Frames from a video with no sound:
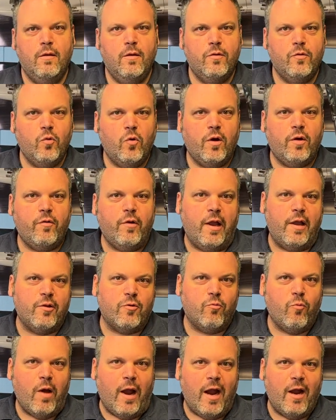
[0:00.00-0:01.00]
Torque
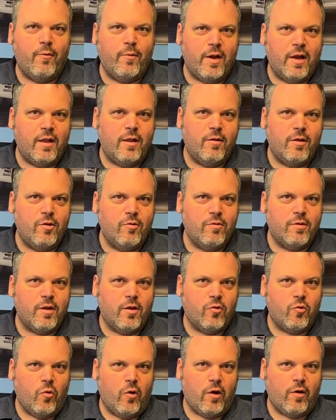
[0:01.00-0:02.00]
wrench. Why are we going to use
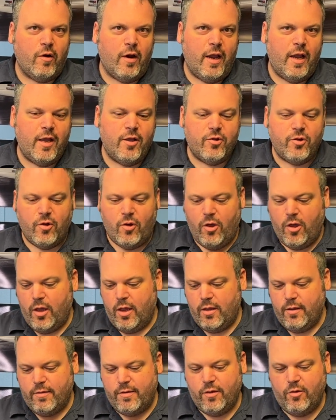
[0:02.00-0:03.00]
a torque wrench
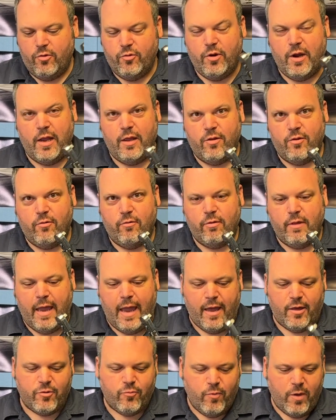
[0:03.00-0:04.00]
on a cylinder head to do
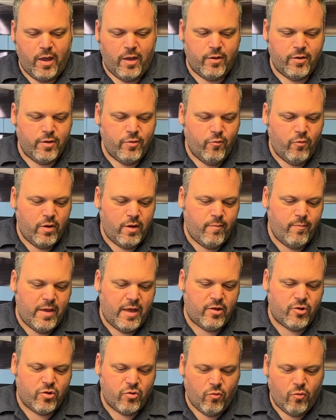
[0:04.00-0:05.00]
lash? Well, you want to
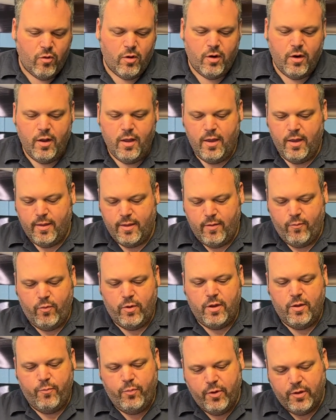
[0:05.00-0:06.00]
make sure that when
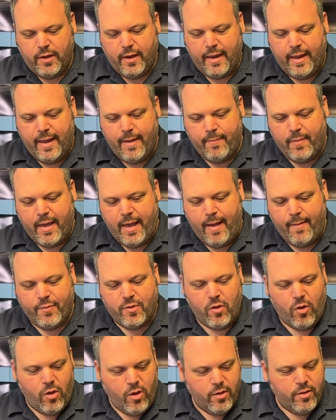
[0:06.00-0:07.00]
you put the cam caps
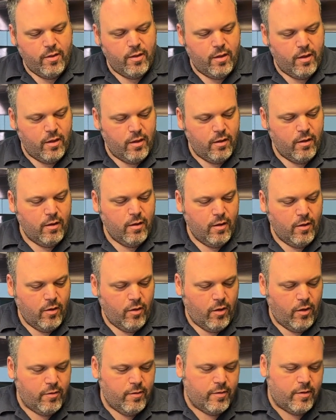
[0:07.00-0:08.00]
on the
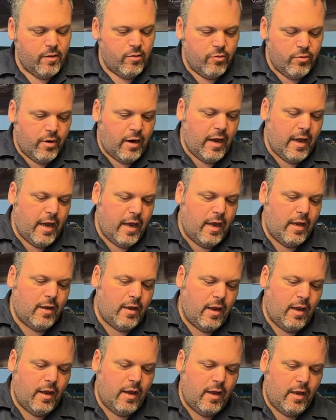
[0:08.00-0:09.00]
cylinder head
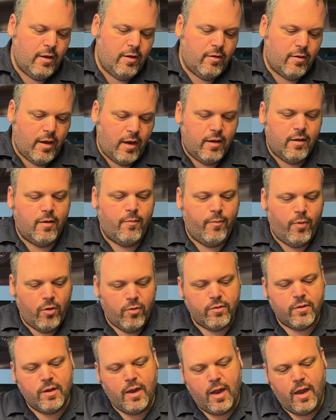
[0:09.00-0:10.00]
and you tighten your
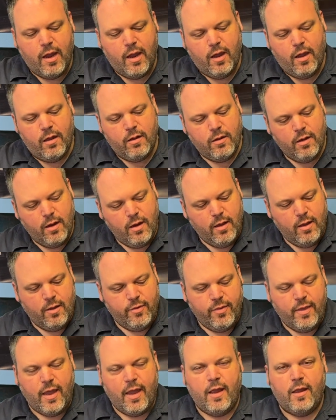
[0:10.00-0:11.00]
bolts down,
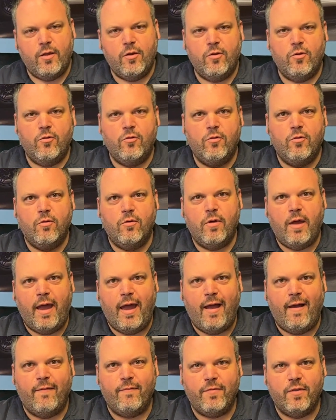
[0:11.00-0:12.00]
that you
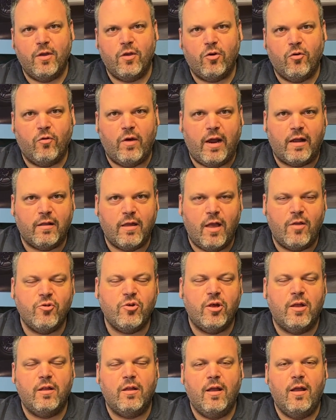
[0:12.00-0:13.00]
have the correct
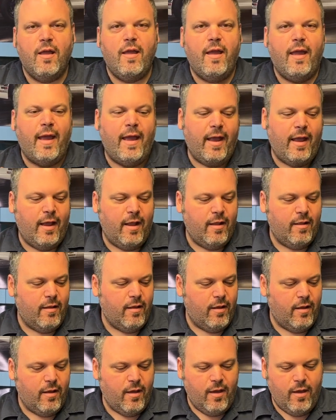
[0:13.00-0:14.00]
tension, and
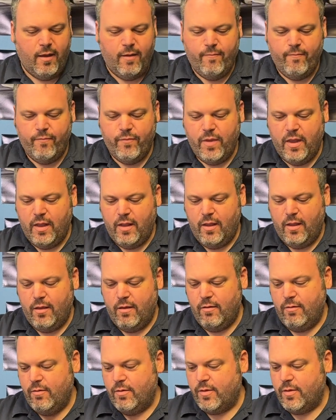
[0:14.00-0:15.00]
it
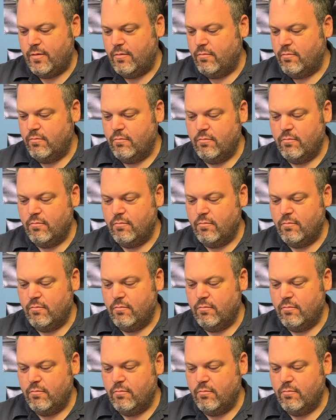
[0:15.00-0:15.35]
is